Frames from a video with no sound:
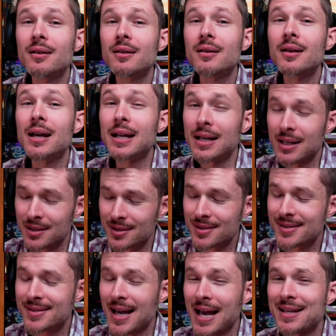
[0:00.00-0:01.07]
and
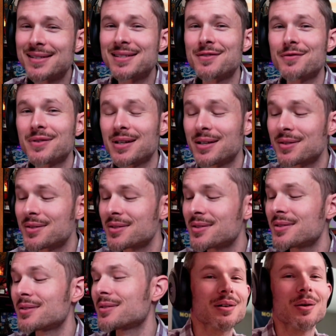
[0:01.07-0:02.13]

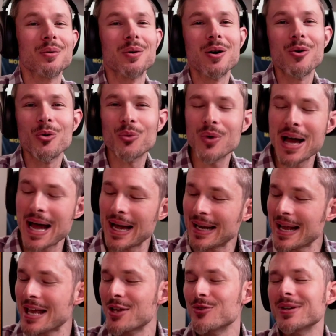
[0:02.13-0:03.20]
indecisiveness. All right.
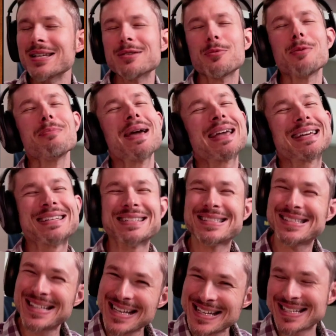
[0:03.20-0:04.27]
Hey, you need to be making
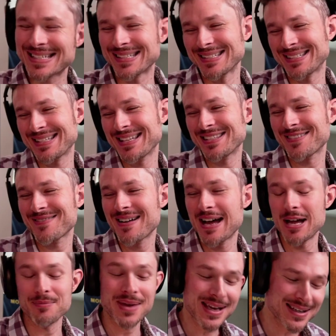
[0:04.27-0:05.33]
decisions. That's
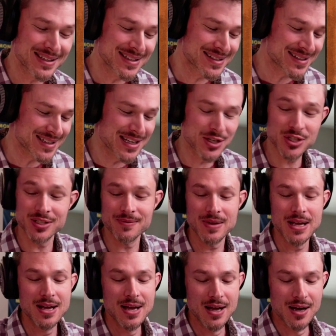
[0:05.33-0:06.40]
right. Make a decision.
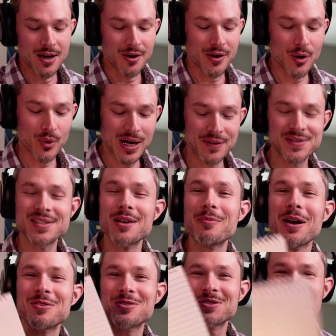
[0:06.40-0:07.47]
All right. What do I have to say
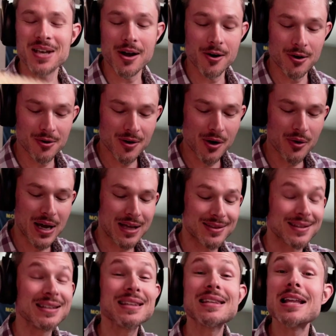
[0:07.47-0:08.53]
about your tarot? All right.
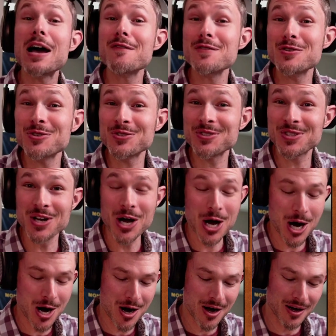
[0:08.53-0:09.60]
The Lovers
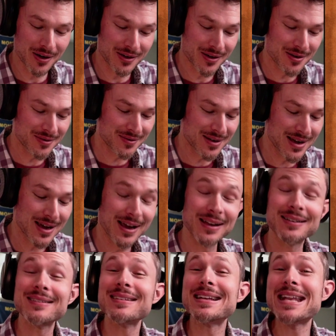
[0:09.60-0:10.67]
card. All
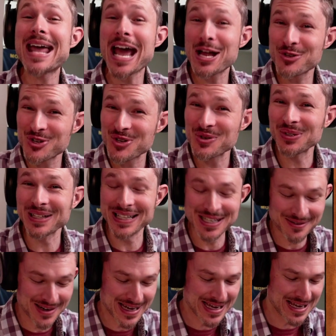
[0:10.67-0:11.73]
right. Naturally,
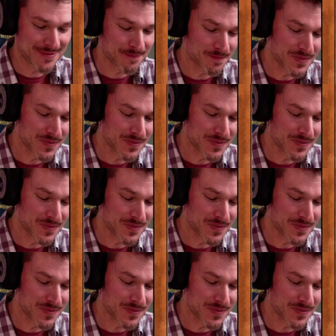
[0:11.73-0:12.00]
right?